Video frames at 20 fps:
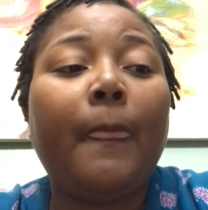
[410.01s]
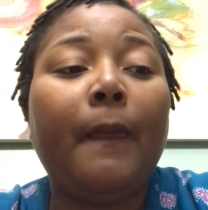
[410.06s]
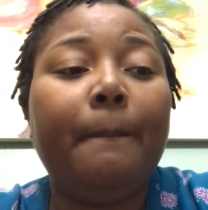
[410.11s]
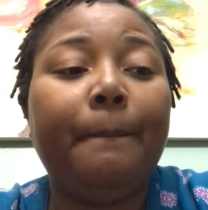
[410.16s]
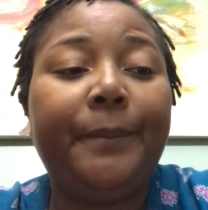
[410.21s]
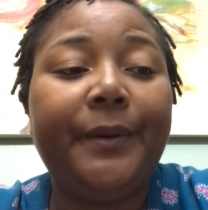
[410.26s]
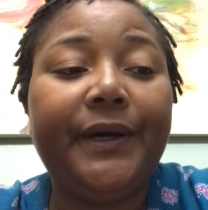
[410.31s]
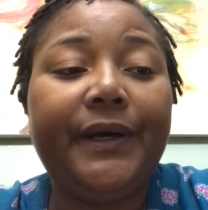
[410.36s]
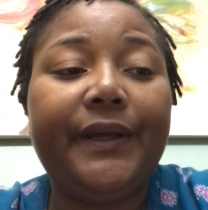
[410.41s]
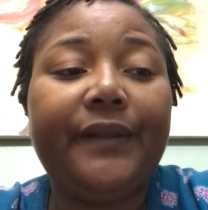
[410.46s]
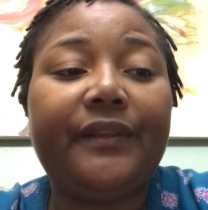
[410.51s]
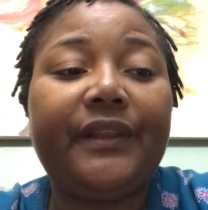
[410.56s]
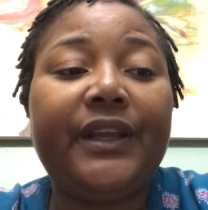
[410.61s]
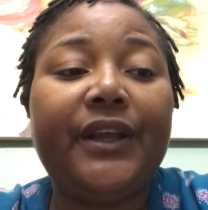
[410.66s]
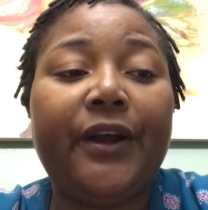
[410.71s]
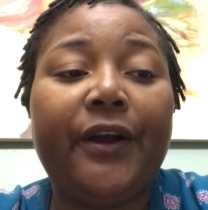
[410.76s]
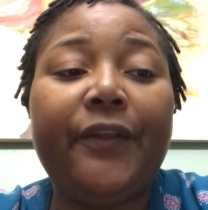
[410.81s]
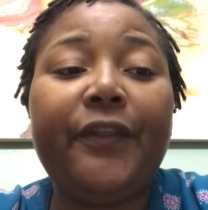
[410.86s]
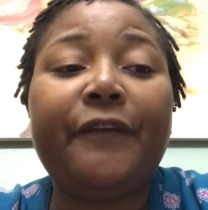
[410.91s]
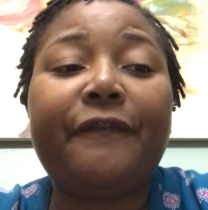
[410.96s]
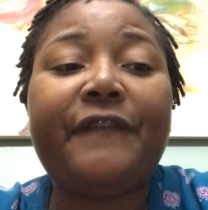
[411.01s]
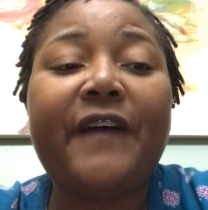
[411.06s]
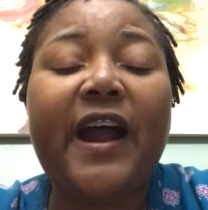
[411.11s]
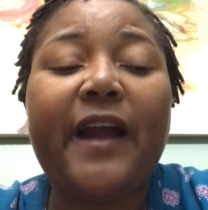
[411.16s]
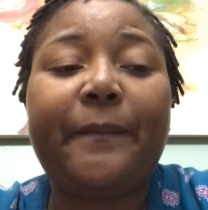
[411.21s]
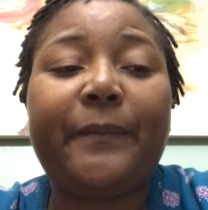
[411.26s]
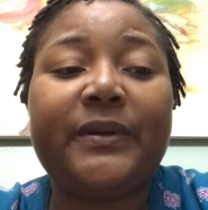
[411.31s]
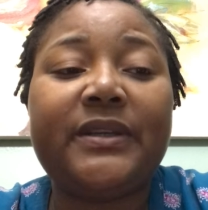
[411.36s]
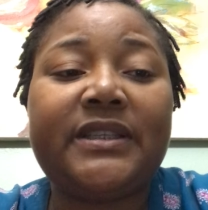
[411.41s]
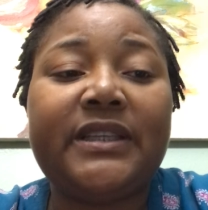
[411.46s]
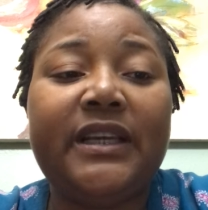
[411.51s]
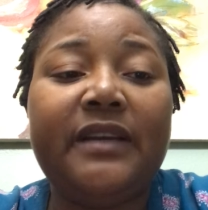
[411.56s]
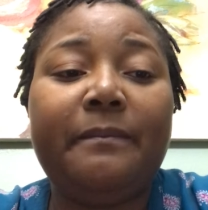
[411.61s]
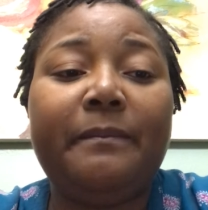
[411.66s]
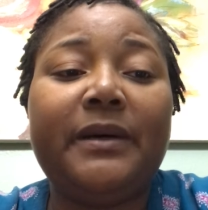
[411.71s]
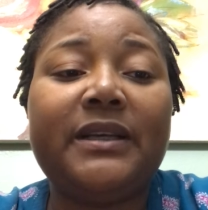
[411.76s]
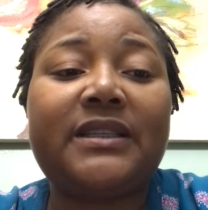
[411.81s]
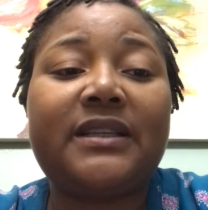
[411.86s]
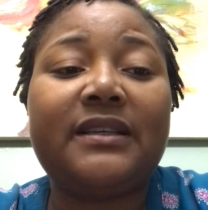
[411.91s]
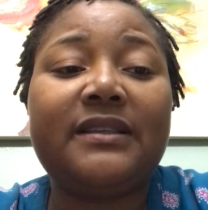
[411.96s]
but the other 5%
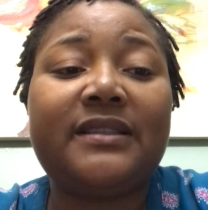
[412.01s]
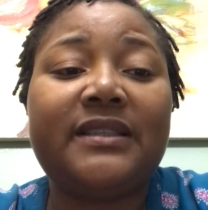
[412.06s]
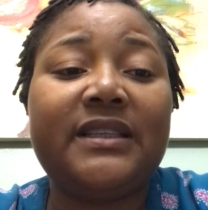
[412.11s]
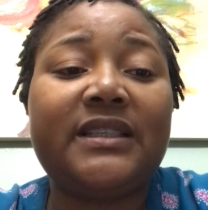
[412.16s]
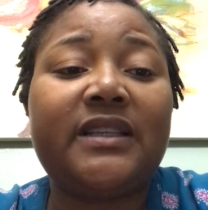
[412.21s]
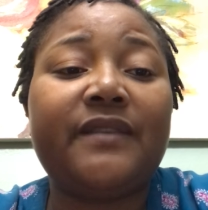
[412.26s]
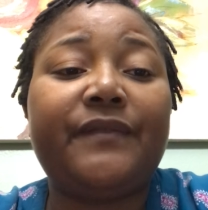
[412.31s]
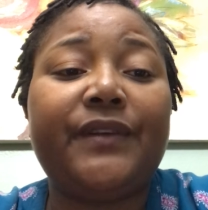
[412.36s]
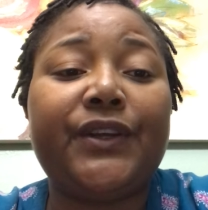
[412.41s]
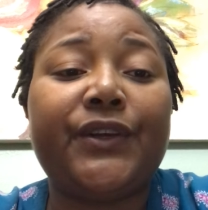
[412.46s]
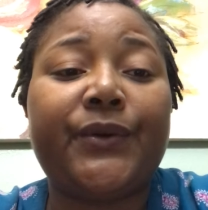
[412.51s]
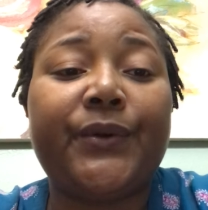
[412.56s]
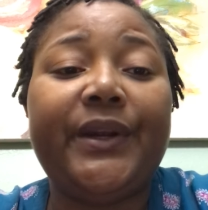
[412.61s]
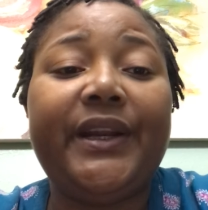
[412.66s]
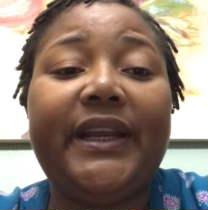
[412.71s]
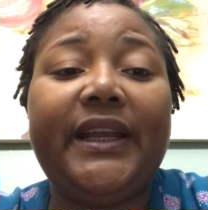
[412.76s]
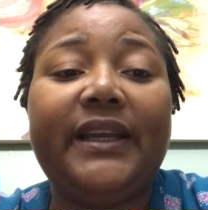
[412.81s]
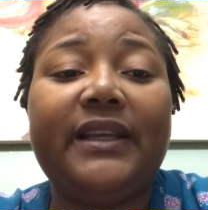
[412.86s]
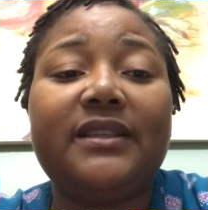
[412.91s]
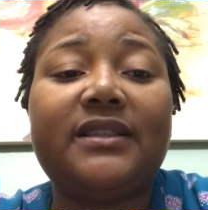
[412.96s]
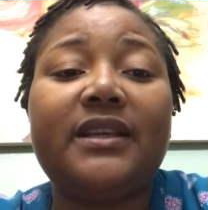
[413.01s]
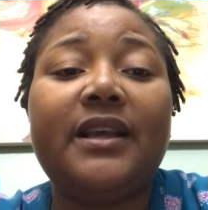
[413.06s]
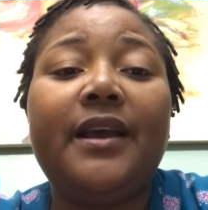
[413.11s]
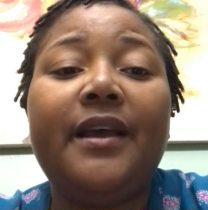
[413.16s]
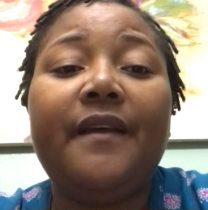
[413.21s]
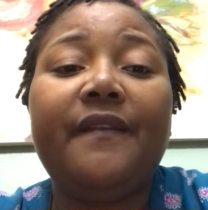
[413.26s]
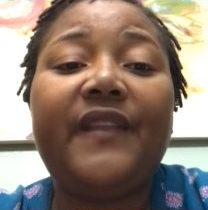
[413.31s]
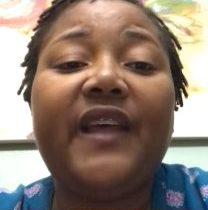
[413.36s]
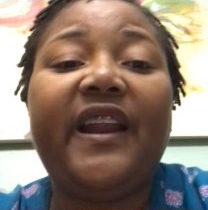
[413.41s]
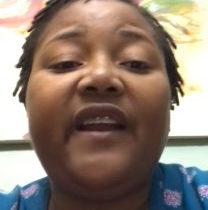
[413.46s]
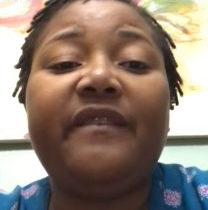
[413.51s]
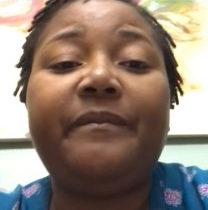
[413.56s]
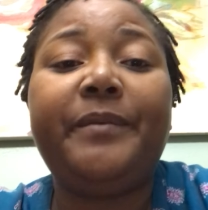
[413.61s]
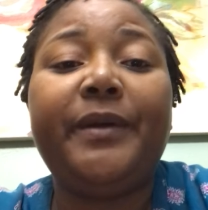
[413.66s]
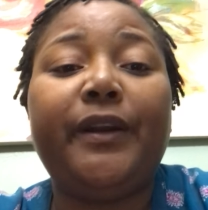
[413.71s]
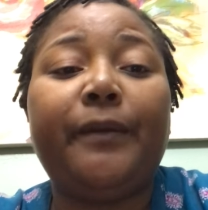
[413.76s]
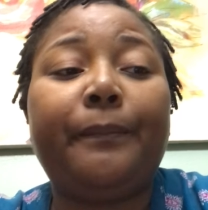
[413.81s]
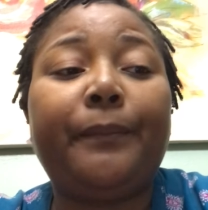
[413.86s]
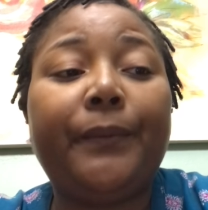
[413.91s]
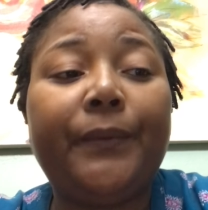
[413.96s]
must consist of ingredients that have
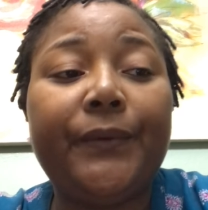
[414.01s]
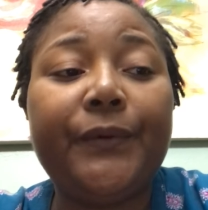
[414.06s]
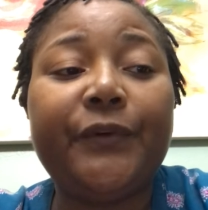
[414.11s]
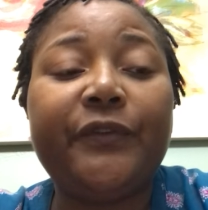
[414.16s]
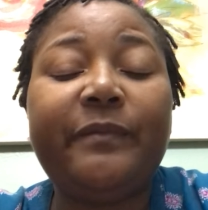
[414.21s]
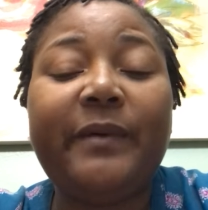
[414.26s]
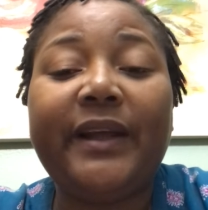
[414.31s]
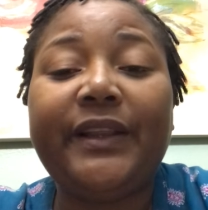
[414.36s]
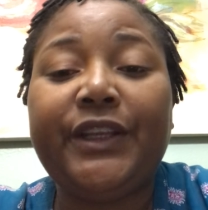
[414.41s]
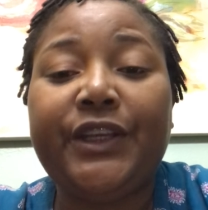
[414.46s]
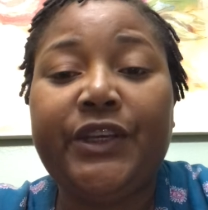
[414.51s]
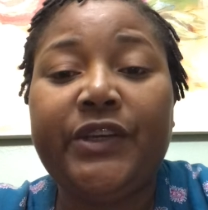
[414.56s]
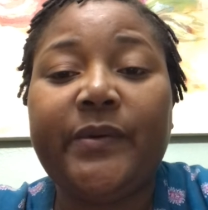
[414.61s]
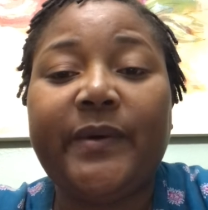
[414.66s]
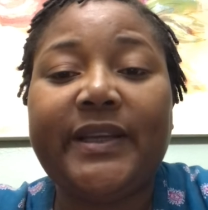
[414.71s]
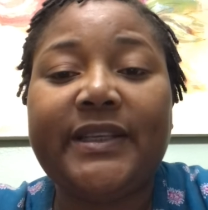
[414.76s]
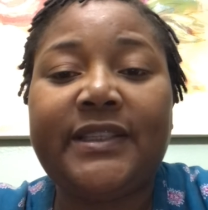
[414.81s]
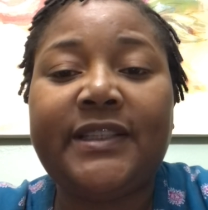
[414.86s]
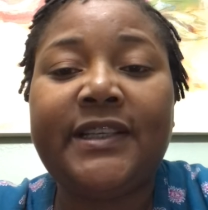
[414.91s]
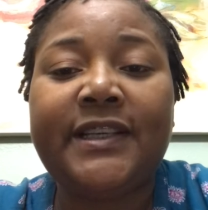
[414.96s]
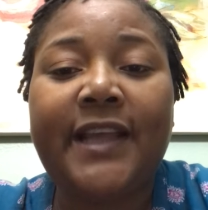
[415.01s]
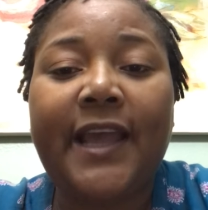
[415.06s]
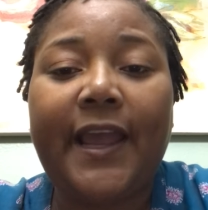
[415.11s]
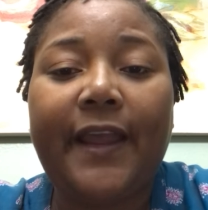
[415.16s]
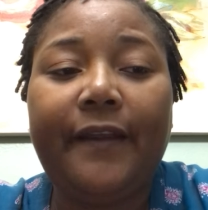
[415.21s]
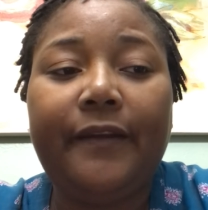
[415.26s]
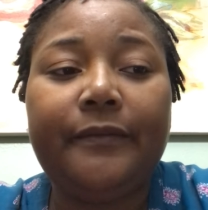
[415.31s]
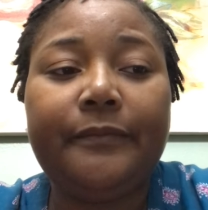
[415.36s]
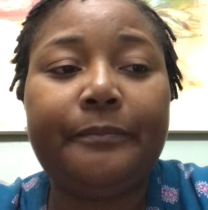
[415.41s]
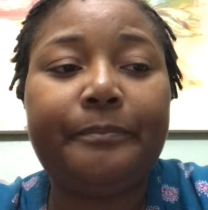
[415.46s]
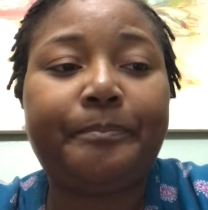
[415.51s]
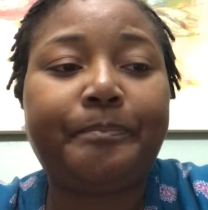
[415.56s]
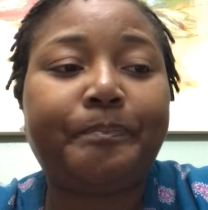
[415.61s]
been approved by the USDA.